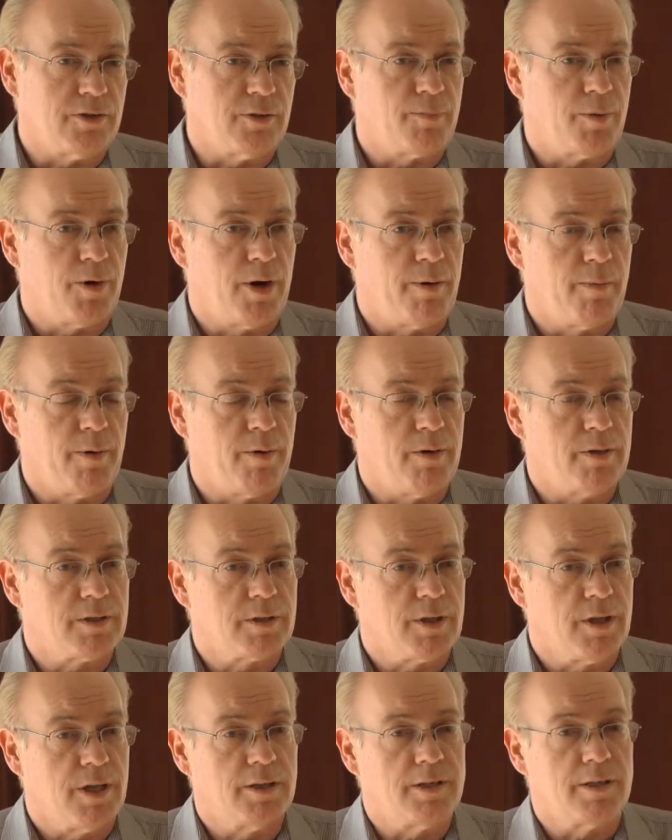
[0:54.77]
The primary
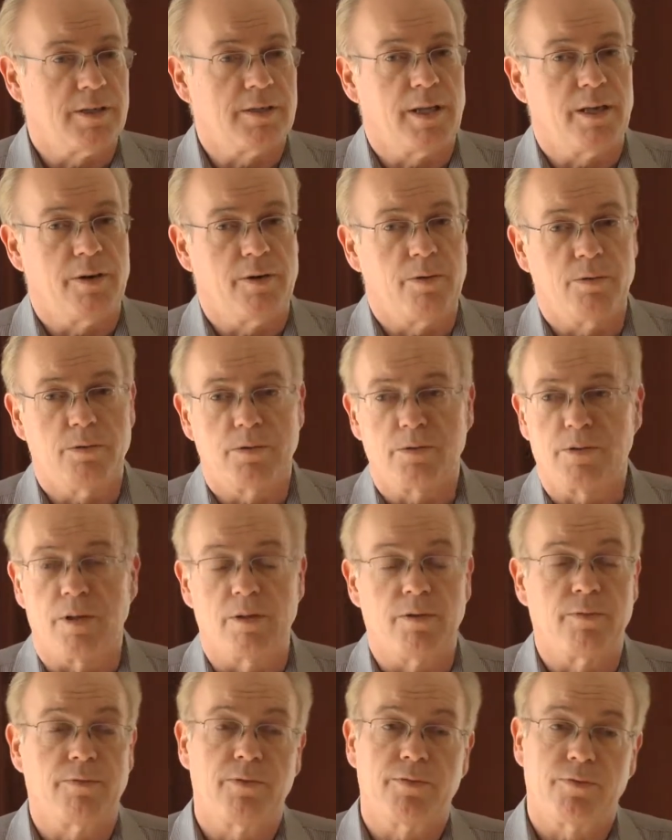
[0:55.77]
sludge is then used
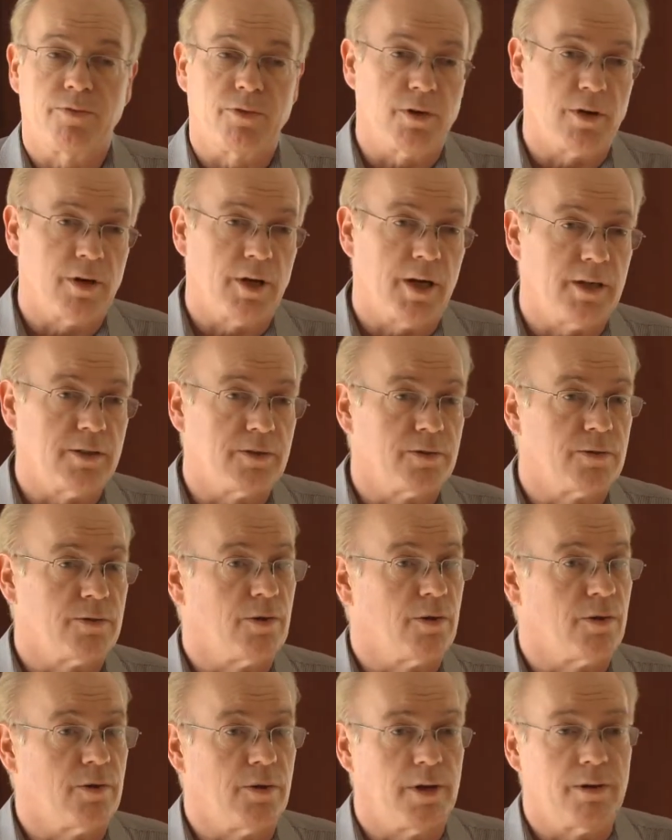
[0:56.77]
either for fertilizer
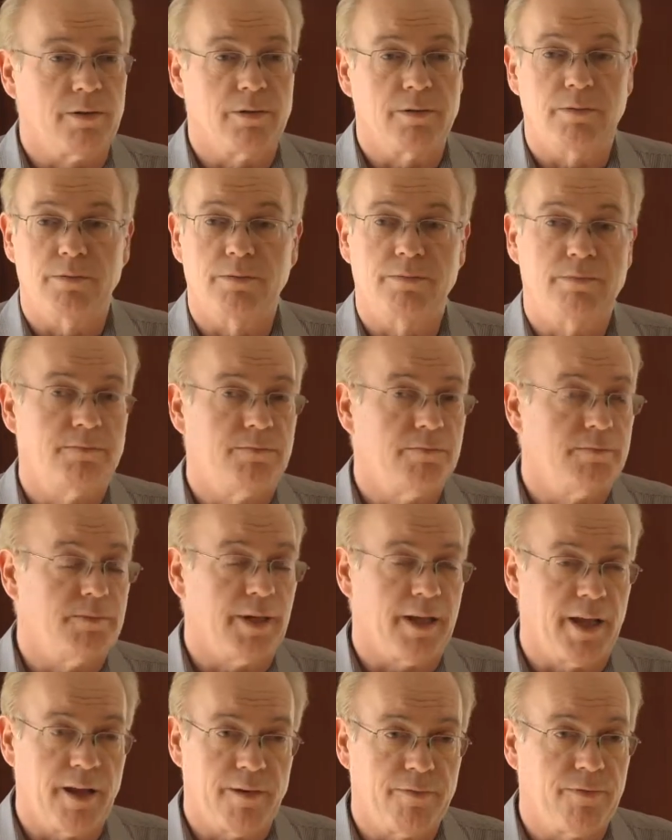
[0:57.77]
or other
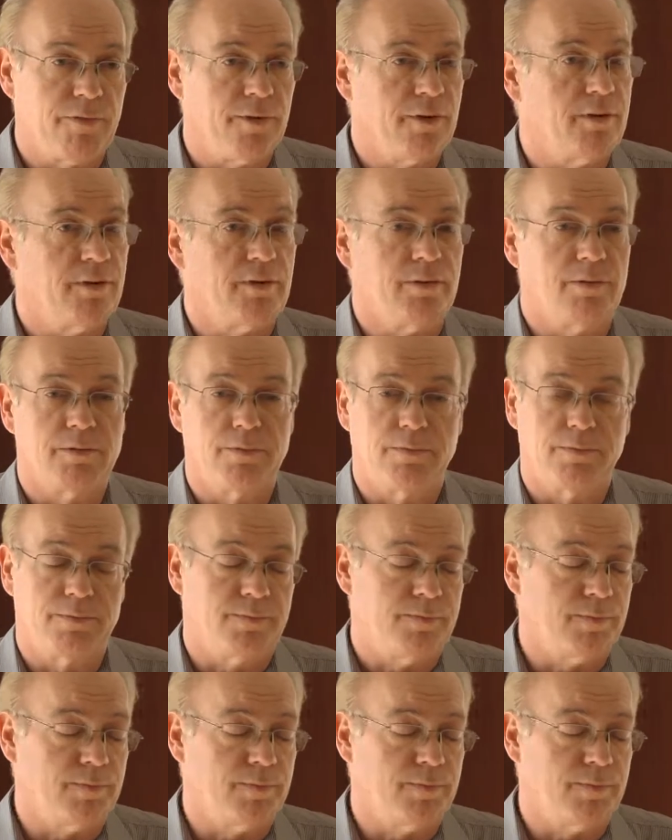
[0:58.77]
landfill, or